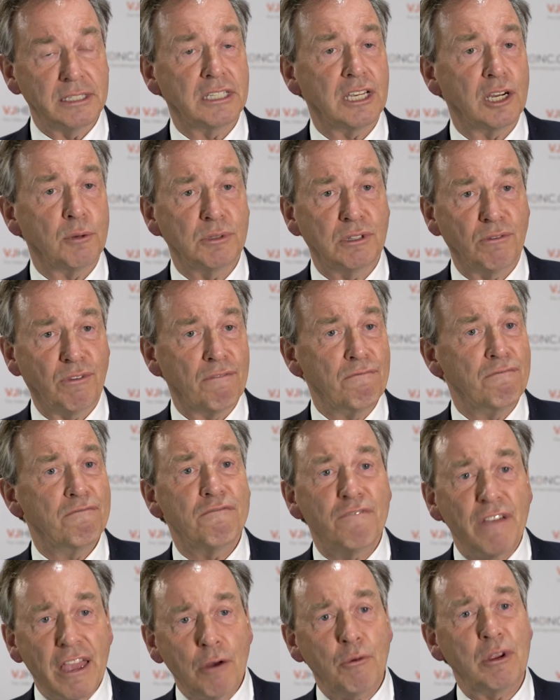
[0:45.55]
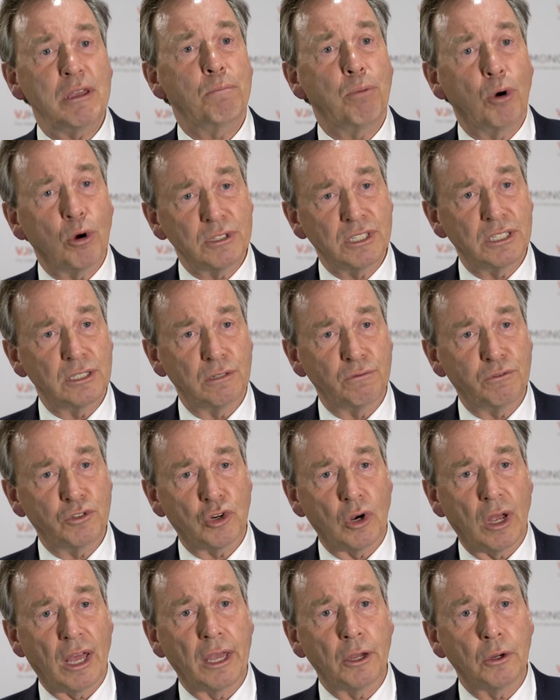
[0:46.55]
in terms of a very positive
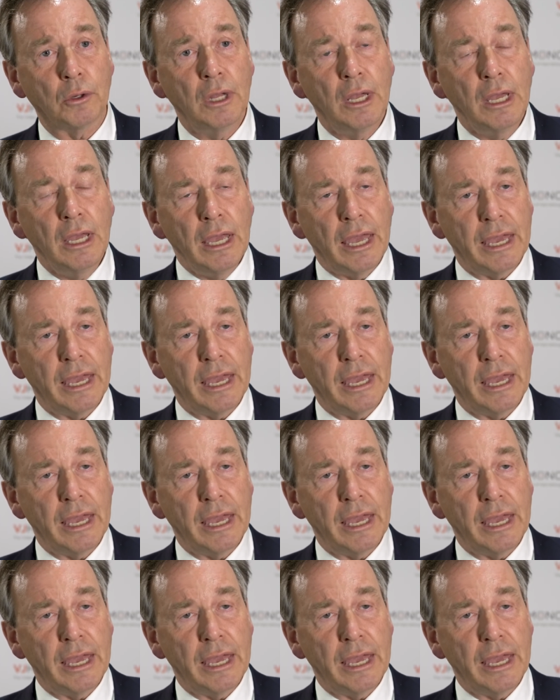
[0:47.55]
trial,